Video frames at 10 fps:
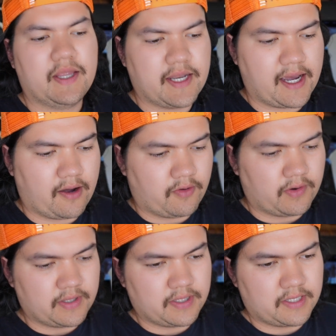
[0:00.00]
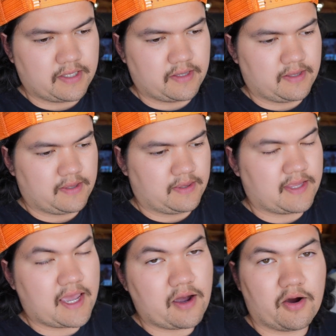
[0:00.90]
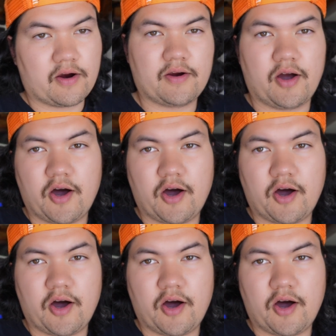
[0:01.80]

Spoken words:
Now, they are